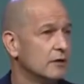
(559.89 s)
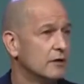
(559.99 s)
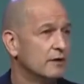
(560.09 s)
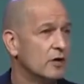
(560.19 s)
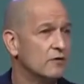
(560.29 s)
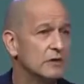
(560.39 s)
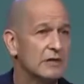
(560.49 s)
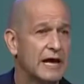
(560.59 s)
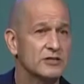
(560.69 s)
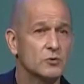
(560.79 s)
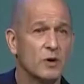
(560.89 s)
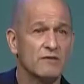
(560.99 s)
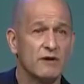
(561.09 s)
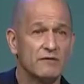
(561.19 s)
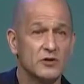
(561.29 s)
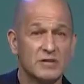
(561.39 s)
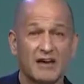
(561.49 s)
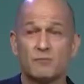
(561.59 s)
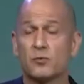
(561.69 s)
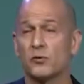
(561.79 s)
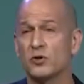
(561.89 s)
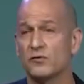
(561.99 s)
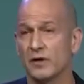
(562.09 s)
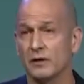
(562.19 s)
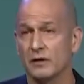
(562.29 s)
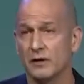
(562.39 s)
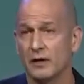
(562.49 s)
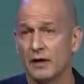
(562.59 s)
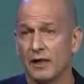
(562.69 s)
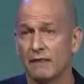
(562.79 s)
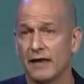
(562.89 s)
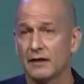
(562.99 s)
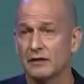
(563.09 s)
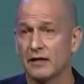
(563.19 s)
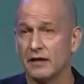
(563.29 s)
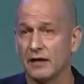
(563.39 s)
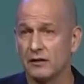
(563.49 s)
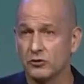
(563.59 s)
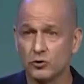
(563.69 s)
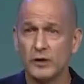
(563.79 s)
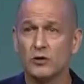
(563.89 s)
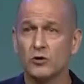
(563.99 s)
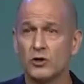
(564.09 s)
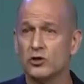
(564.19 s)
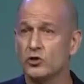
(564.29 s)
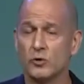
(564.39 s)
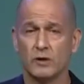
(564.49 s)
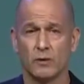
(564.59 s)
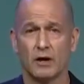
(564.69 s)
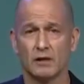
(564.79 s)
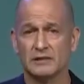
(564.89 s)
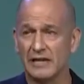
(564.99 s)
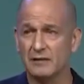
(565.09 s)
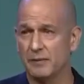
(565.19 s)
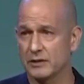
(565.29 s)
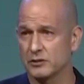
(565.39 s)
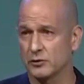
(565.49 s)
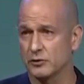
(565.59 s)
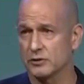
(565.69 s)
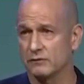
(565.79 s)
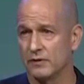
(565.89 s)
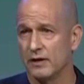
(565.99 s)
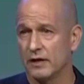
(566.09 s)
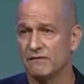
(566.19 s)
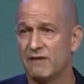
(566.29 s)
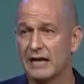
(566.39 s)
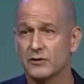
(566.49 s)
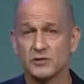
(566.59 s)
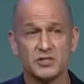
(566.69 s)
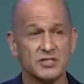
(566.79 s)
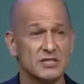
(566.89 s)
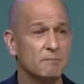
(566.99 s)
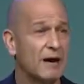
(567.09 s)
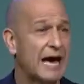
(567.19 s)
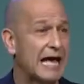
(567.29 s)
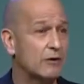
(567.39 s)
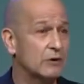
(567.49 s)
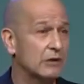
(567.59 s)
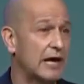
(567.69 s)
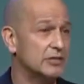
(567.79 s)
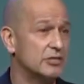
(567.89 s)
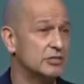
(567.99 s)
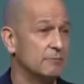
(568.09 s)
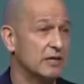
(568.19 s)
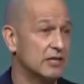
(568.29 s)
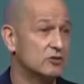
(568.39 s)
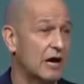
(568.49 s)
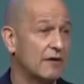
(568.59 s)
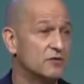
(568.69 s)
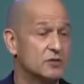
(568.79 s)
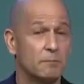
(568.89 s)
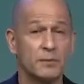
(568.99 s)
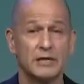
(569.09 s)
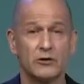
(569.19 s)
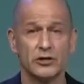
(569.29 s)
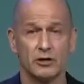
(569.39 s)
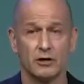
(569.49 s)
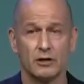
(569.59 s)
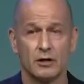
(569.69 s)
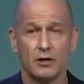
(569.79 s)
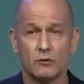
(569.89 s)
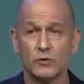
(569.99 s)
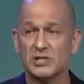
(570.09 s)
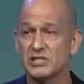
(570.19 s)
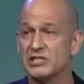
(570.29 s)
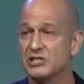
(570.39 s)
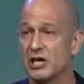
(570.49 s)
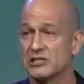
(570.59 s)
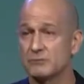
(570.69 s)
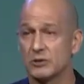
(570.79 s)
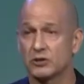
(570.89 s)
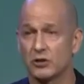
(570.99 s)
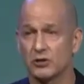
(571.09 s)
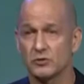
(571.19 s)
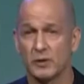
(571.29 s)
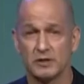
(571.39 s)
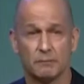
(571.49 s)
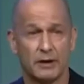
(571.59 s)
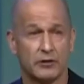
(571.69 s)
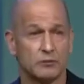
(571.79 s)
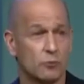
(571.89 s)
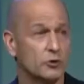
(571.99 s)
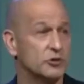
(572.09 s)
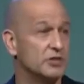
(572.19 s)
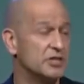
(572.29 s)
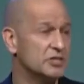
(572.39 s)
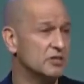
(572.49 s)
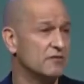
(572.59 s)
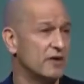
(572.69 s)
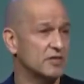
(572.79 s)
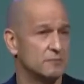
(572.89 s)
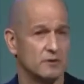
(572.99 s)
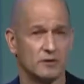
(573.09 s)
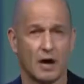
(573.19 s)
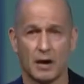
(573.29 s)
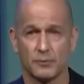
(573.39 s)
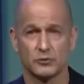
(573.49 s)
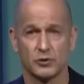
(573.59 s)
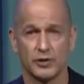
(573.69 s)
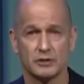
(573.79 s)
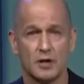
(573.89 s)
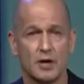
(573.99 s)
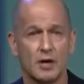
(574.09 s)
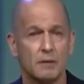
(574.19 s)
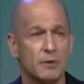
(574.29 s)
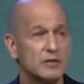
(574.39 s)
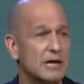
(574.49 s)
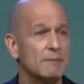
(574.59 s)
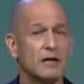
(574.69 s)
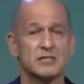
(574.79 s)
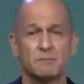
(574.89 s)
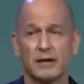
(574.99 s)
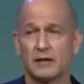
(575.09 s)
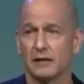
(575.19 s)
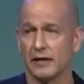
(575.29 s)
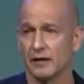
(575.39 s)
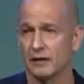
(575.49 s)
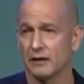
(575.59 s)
that over the last 25 years, I've proven that doing good and doing well needn't be exclusive. In fact, there's a symbiotic relationship that can drive superior risk-adjusted returns when compared to more traditional investment opportunities, because I'm not speculating.